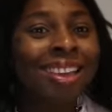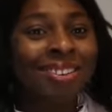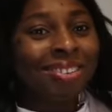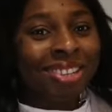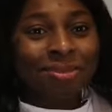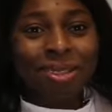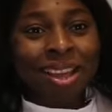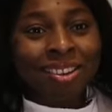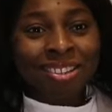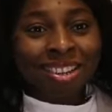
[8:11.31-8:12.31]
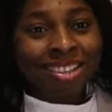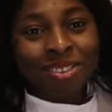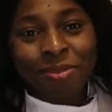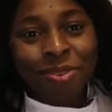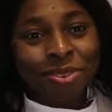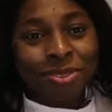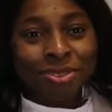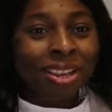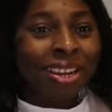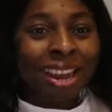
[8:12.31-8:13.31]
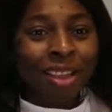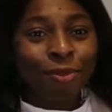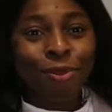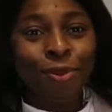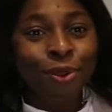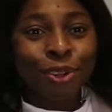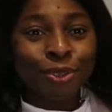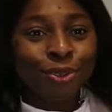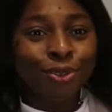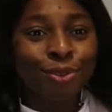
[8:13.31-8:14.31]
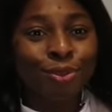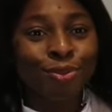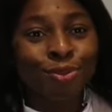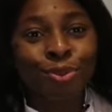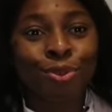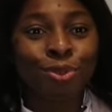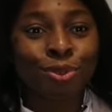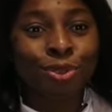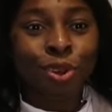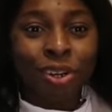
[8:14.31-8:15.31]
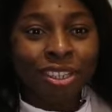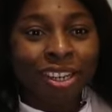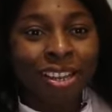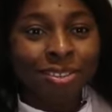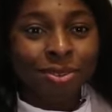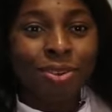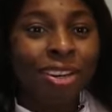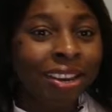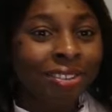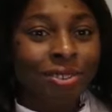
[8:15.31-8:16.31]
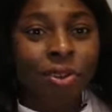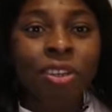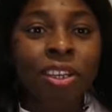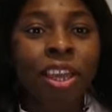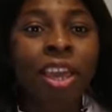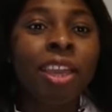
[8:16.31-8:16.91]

don't expect that all the days of your student life you're going to study and study and study.